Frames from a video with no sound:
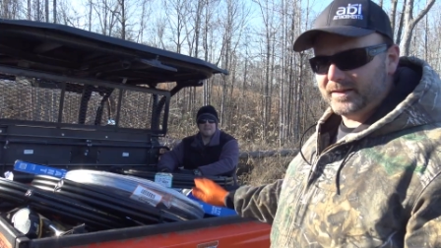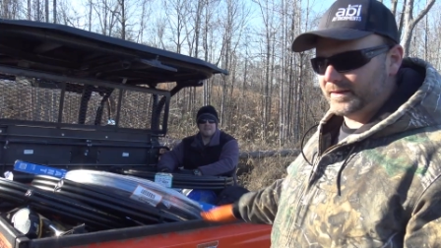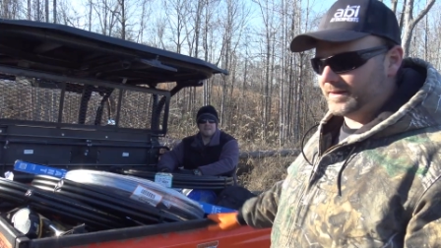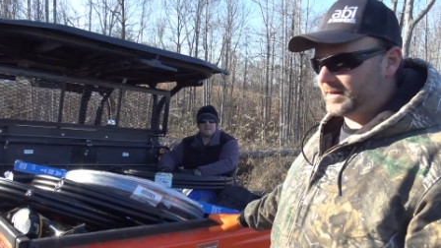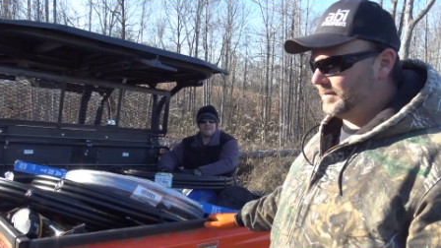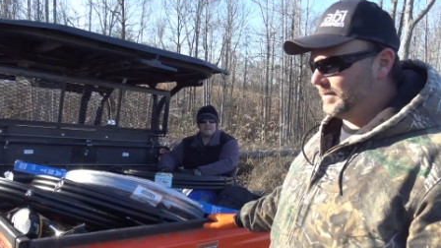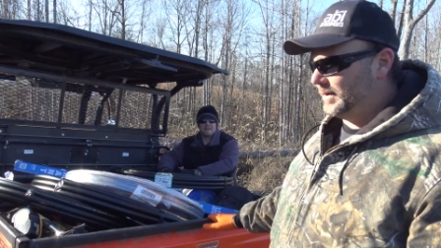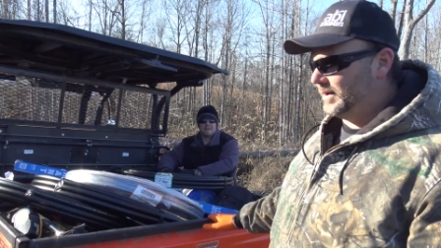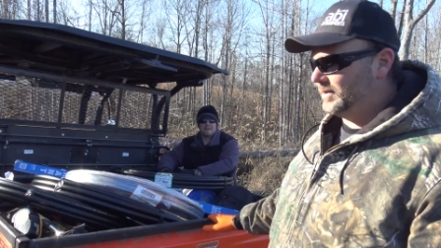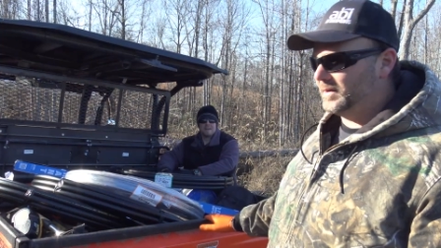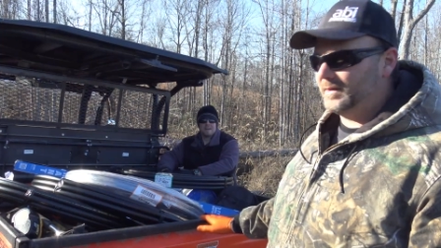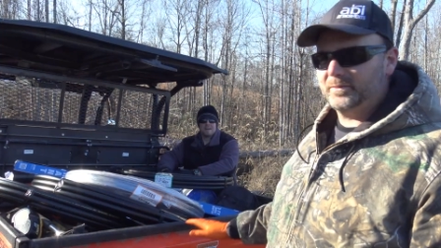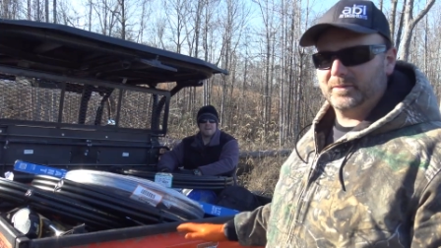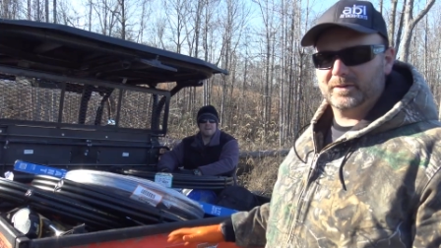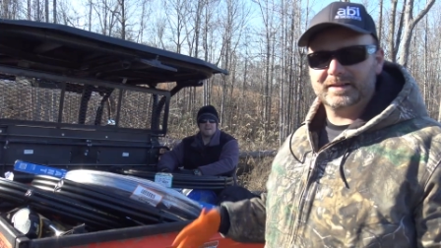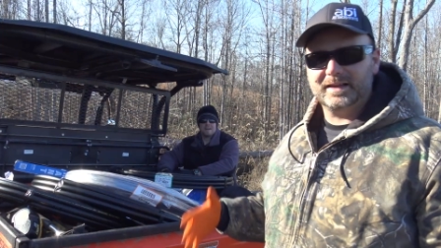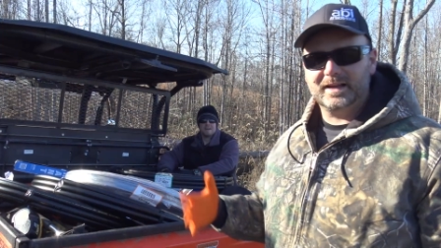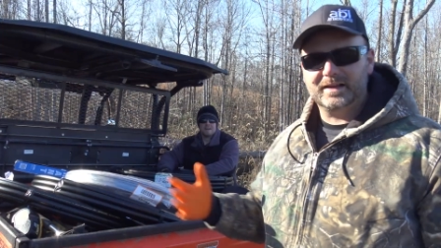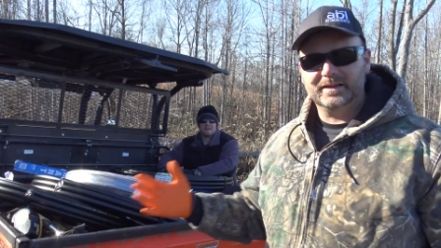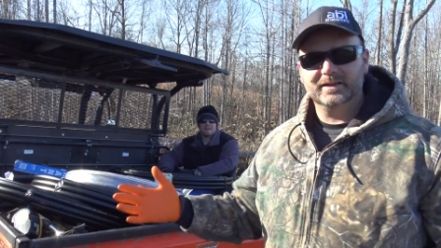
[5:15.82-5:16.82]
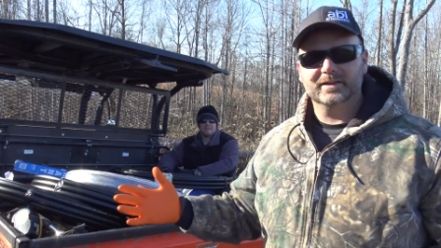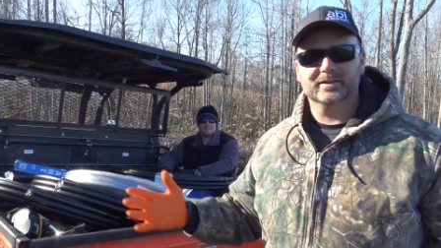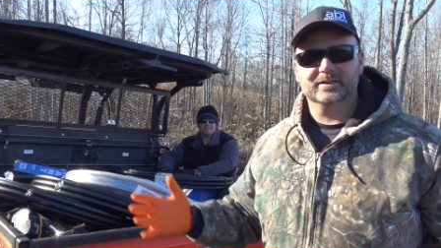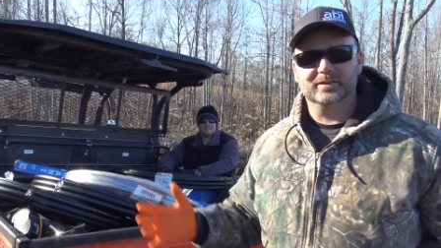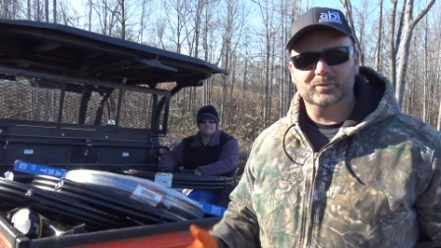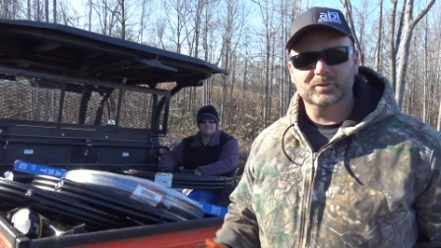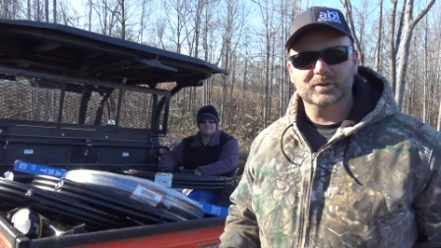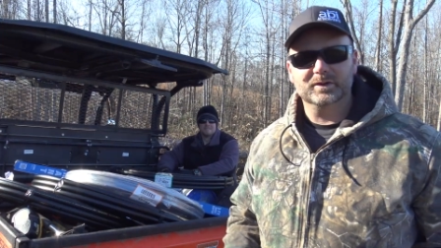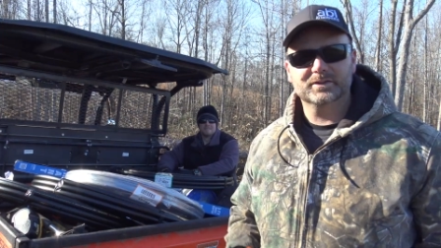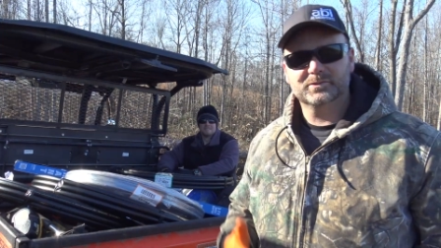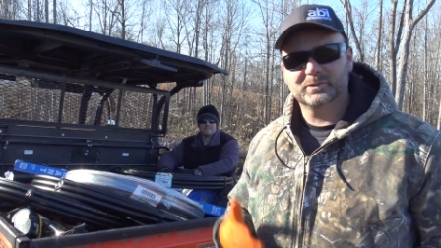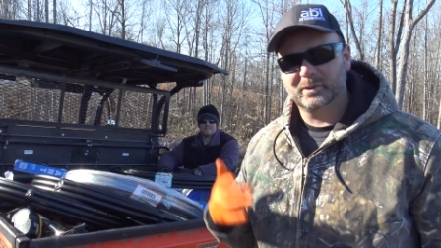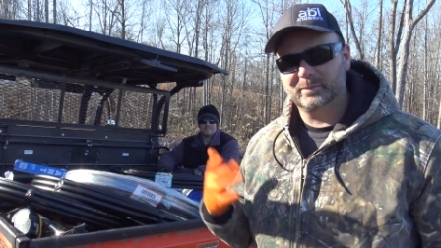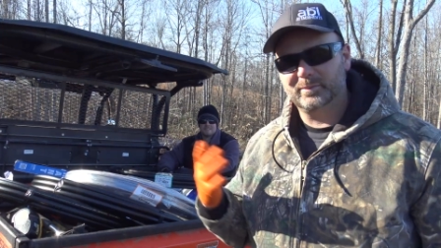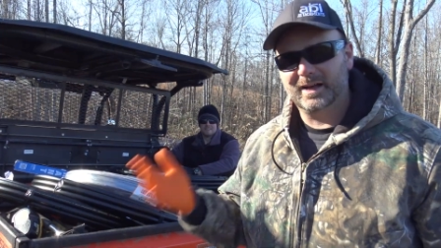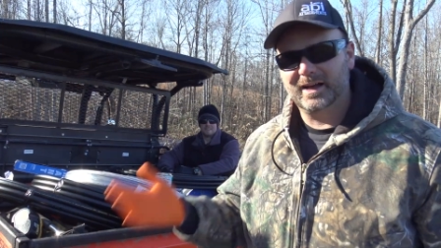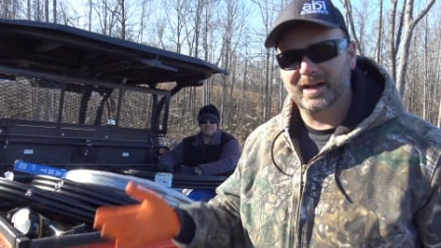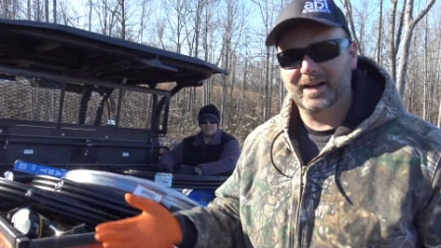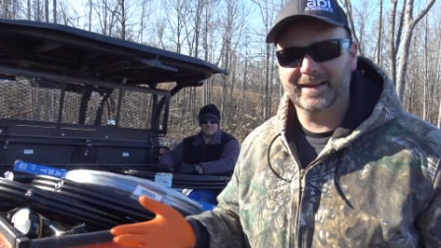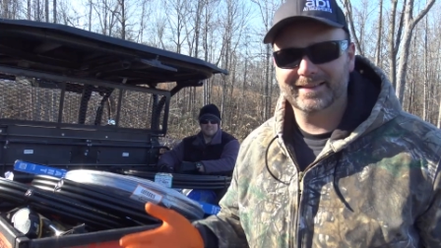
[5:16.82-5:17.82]
of the Kubota. We're down here in the woods. We're
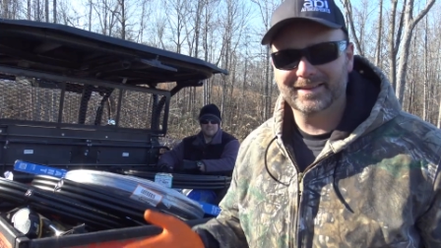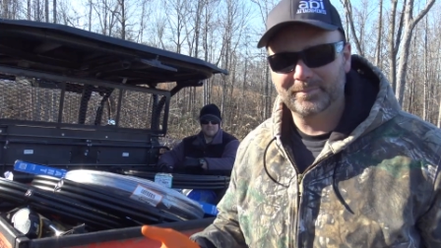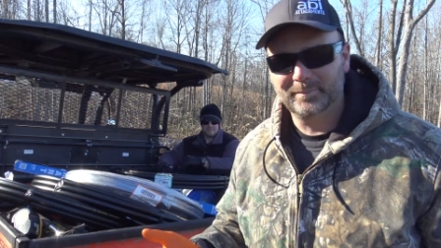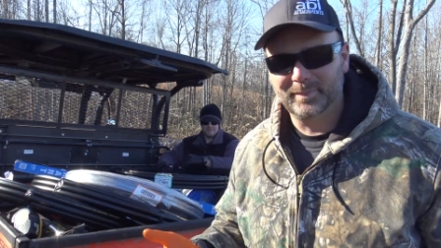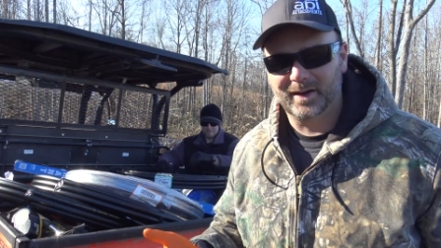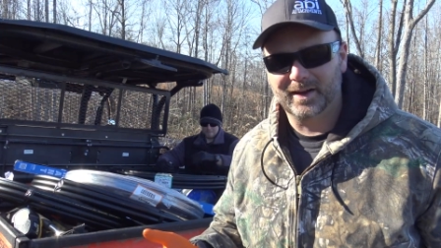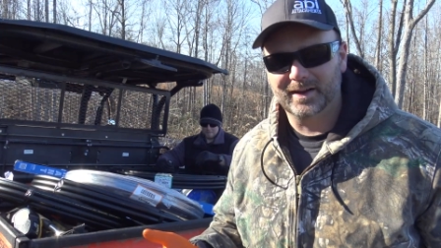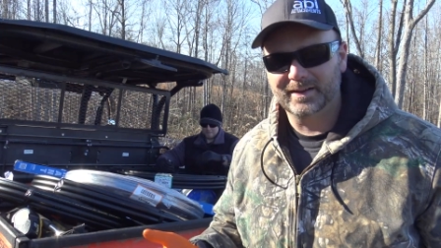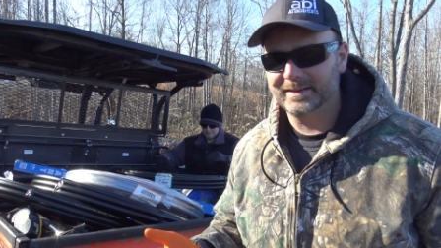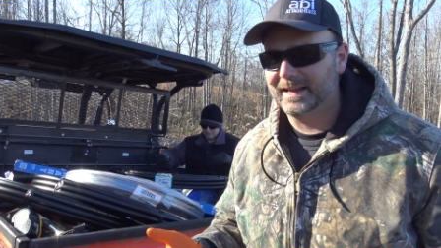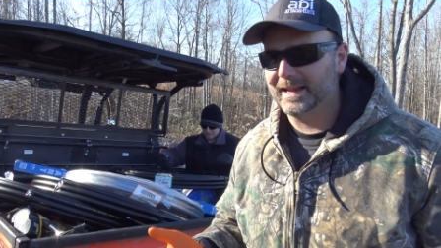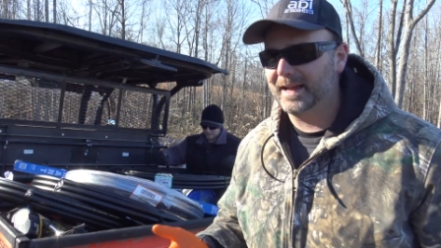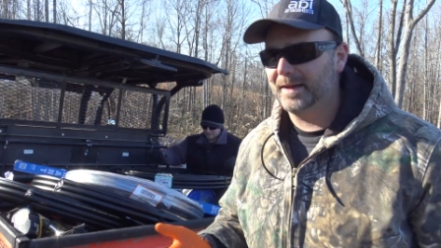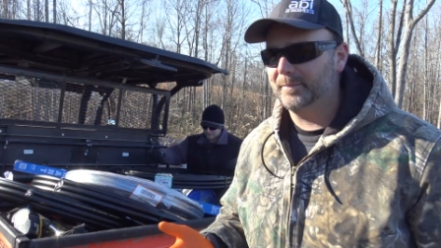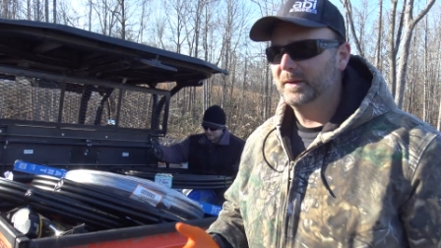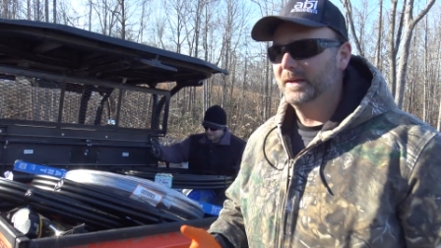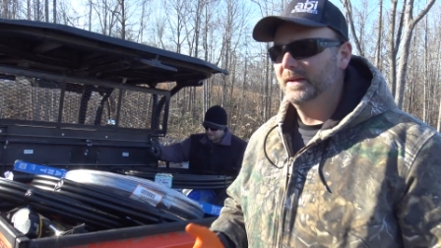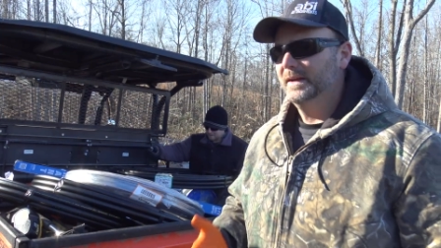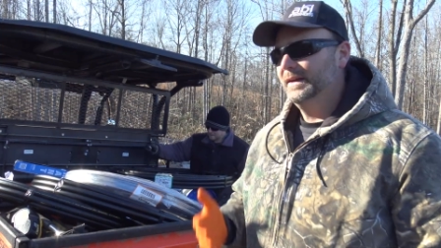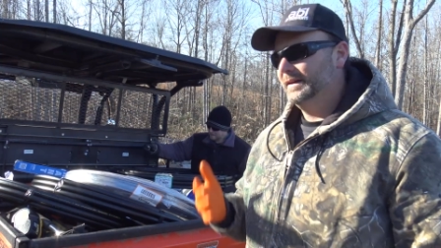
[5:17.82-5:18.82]
behind the pond dam.